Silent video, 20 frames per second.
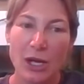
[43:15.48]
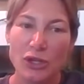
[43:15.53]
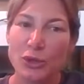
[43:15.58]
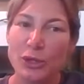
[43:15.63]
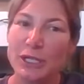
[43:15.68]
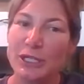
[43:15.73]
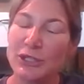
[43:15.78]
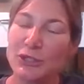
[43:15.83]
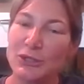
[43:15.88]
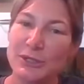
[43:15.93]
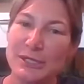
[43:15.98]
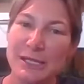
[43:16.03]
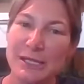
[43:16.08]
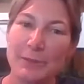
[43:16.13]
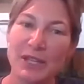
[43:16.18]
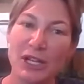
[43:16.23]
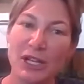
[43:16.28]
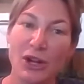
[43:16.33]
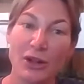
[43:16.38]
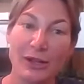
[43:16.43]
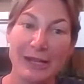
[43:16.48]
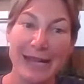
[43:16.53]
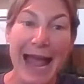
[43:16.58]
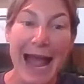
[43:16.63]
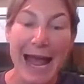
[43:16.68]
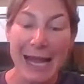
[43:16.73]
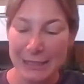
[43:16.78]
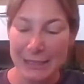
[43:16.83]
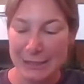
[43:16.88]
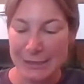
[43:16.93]
You're going to do something called
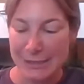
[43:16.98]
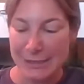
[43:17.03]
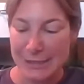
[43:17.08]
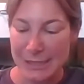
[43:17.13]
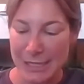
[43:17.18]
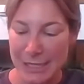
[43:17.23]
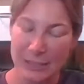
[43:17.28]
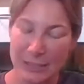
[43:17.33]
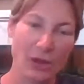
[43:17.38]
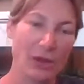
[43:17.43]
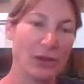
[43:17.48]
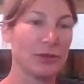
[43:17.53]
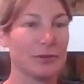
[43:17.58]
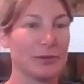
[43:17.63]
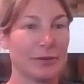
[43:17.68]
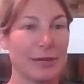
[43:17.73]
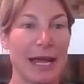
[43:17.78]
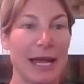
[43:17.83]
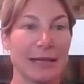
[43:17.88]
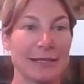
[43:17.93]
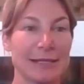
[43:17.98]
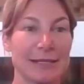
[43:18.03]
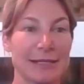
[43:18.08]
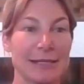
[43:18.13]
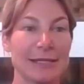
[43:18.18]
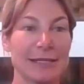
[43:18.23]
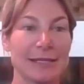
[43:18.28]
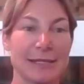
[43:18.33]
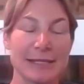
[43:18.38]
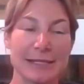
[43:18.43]
callus. And all callus
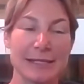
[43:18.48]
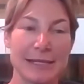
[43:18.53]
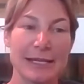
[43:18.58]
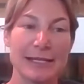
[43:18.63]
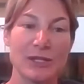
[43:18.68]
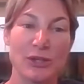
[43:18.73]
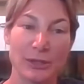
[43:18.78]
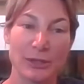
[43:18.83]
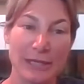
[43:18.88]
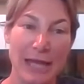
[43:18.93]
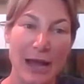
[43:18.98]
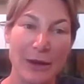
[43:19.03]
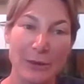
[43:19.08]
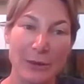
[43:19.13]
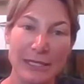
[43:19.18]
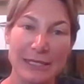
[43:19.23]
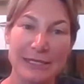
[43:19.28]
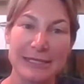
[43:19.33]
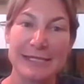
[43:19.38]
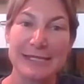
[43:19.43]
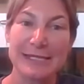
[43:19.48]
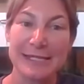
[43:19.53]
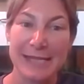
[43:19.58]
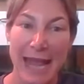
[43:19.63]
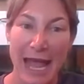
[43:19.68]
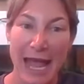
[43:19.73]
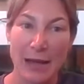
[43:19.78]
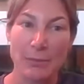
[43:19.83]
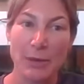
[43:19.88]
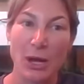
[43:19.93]
is you're allowing it to
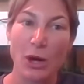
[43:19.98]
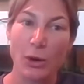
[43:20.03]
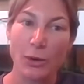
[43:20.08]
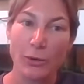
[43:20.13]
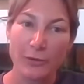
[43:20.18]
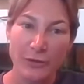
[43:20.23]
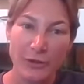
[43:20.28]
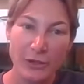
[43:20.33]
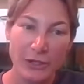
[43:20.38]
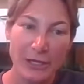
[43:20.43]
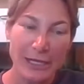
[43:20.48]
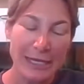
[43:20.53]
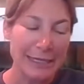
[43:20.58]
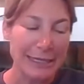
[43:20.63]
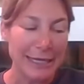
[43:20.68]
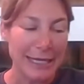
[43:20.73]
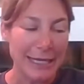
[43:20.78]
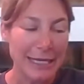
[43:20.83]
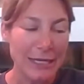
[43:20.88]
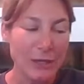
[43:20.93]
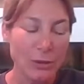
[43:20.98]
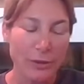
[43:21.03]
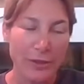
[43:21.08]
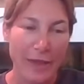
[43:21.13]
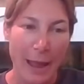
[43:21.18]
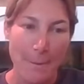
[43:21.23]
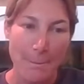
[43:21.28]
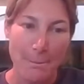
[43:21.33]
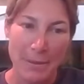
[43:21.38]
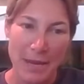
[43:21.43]
scab over and heal
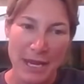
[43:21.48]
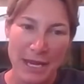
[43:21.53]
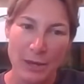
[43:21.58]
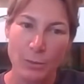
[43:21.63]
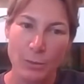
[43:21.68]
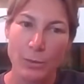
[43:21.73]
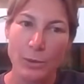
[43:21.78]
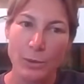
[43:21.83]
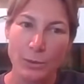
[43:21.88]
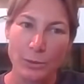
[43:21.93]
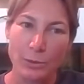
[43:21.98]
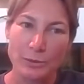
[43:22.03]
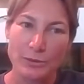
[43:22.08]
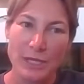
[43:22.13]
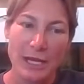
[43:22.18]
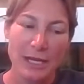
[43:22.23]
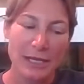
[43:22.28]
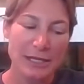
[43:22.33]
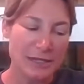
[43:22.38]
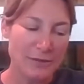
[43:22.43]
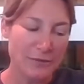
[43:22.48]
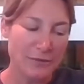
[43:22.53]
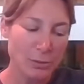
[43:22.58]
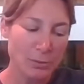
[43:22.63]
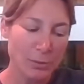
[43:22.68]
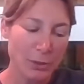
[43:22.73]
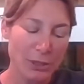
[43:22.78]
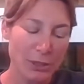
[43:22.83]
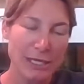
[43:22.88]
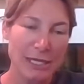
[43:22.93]
that big wound. Because if you
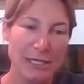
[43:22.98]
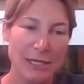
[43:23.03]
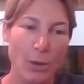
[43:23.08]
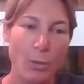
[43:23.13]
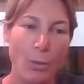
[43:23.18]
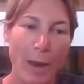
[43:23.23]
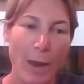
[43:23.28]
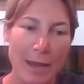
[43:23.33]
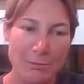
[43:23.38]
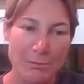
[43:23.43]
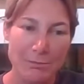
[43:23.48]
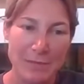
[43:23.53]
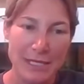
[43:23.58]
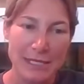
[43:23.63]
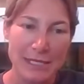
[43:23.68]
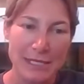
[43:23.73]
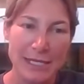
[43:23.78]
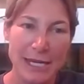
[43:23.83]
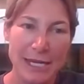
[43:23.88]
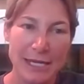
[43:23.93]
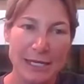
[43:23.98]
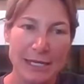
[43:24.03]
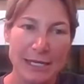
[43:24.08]
put it in a wet media,